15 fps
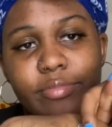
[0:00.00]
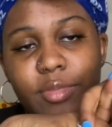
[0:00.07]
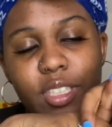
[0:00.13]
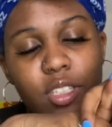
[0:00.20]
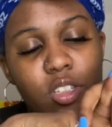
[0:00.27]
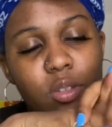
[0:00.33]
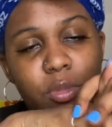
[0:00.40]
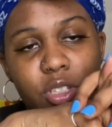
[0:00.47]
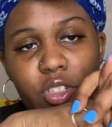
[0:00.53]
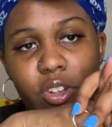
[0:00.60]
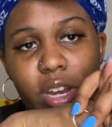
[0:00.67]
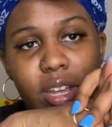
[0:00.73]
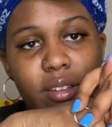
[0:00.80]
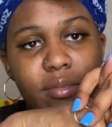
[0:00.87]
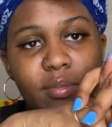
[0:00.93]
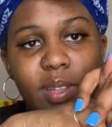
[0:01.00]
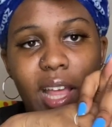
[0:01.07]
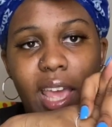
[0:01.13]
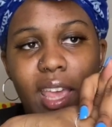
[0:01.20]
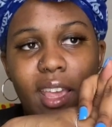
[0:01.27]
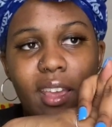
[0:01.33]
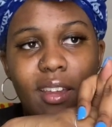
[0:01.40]
you'll be straight.
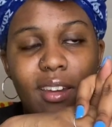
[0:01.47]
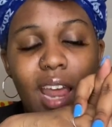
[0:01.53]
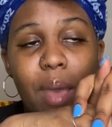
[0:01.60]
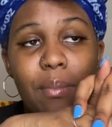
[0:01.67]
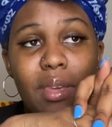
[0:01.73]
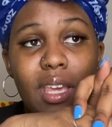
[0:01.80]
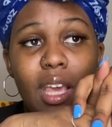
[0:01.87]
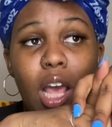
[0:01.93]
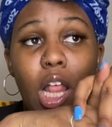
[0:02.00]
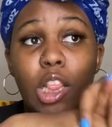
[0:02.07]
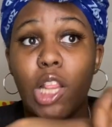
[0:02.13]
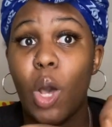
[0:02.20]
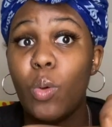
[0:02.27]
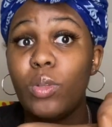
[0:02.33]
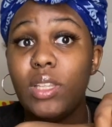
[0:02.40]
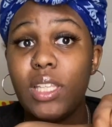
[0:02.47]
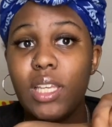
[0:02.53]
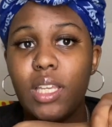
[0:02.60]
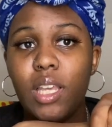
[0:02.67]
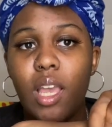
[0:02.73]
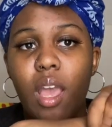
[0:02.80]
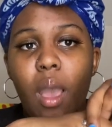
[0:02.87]
Like, not being
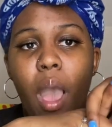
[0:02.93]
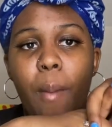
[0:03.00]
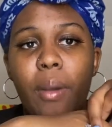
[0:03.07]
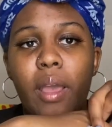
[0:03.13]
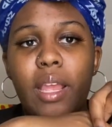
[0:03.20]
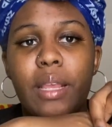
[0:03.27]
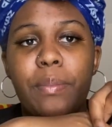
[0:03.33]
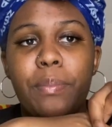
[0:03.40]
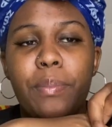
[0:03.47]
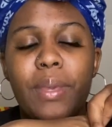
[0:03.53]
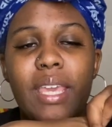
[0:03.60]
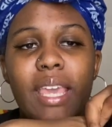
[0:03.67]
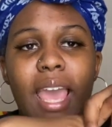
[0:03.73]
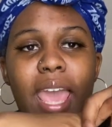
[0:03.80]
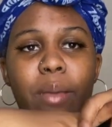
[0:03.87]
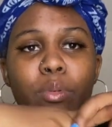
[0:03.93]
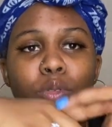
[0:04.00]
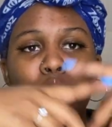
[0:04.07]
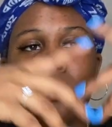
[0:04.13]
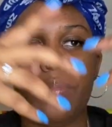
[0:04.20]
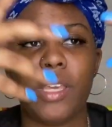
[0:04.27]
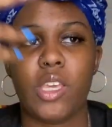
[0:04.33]
lonely, but being able
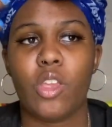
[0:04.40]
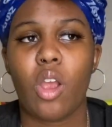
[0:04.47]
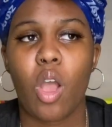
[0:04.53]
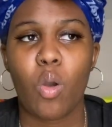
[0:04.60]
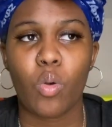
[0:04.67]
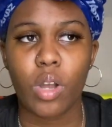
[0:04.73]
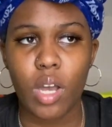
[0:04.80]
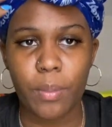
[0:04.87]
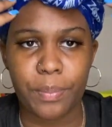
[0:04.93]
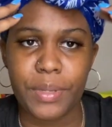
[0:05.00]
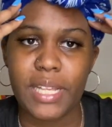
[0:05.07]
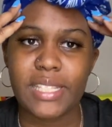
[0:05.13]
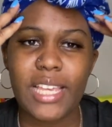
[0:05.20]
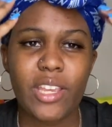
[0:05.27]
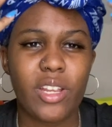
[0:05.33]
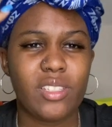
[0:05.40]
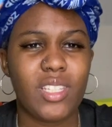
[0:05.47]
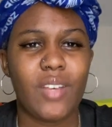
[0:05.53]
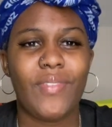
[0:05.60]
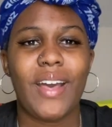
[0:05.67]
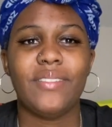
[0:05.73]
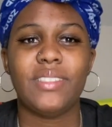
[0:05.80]
to be in your own company. Take
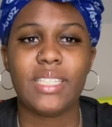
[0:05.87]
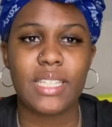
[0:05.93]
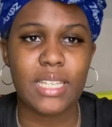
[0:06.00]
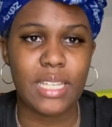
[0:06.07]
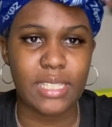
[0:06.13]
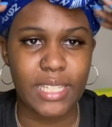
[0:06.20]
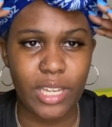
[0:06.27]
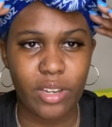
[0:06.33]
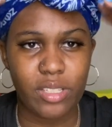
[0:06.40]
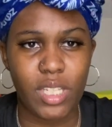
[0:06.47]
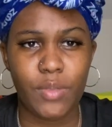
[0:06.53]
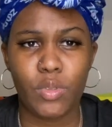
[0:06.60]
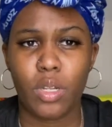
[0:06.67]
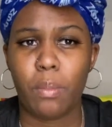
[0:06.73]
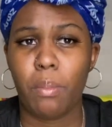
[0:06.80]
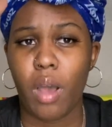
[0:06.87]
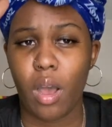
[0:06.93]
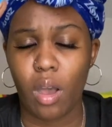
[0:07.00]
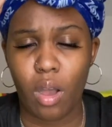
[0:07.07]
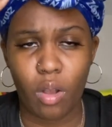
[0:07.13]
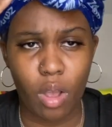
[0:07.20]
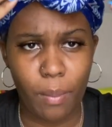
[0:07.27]
yourself out to eat. Take yourself to the
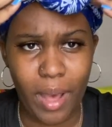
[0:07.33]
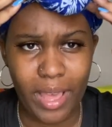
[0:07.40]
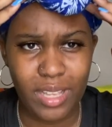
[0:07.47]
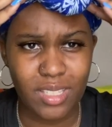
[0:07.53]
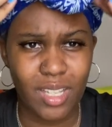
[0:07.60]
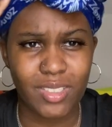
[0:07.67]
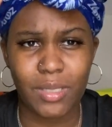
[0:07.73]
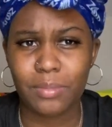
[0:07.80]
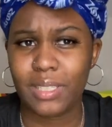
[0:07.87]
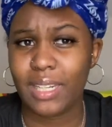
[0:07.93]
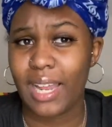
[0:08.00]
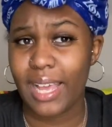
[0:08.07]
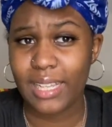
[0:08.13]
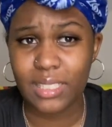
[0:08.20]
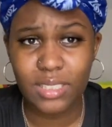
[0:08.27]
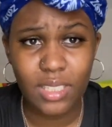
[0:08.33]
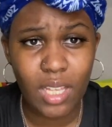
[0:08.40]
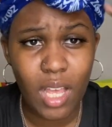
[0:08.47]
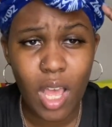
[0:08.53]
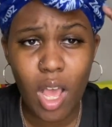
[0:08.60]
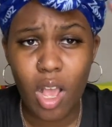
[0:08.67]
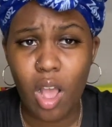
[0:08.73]
mall. Go buy yourself something nice.
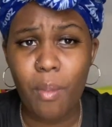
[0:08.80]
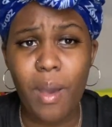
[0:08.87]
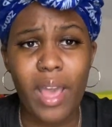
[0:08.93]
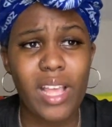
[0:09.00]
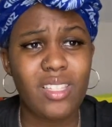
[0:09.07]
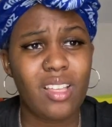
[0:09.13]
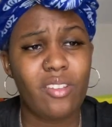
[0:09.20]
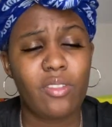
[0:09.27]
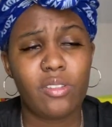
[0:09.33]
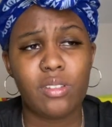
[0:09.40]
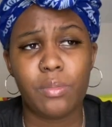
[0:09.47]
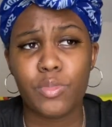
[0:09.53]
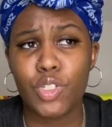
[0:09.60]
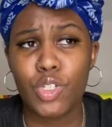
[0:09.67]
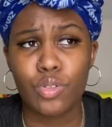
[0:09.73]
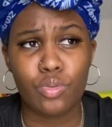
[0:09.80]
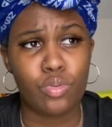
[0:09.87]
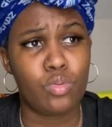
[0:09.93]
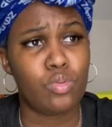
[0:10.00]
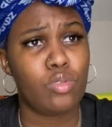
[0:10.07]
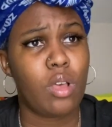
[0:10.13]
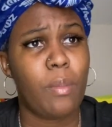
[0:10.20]
Go buy yourself some
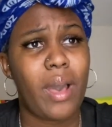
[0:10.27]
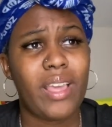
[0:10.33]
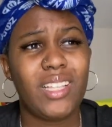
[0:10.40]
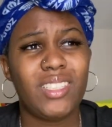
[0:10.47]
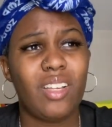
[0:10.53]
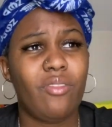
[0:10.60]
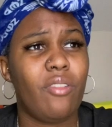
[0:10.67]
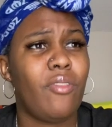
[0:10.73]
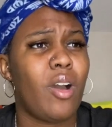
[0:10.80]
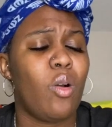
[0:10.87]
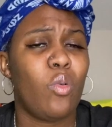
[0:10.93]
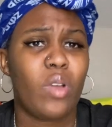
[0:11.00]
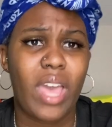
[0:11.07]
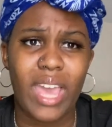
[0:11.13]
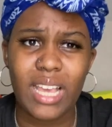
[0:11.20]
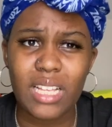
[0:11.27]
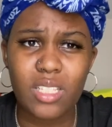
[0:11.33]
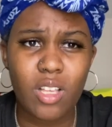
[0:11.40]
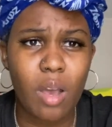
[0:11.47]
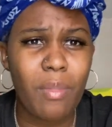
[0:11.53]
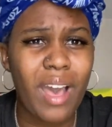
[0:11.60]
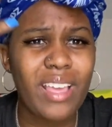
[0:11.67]
shoes. Go buy yourself a phone case.
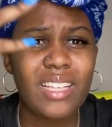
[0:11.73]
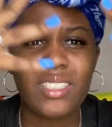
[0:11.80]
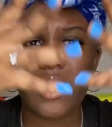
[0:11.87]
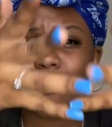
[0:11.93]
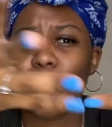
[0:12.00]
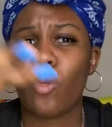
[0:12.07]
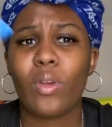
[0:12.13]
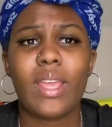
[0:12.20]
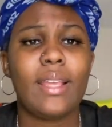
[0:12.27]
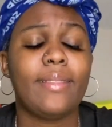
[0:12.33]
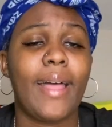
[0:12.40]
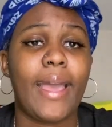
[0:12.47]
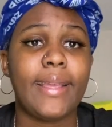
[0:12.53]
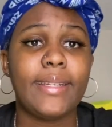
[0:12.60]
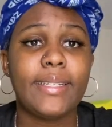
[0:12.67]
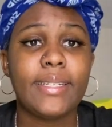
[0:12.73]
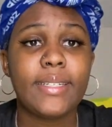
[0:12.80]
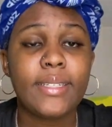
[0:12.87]
Go buy yourself a ring light.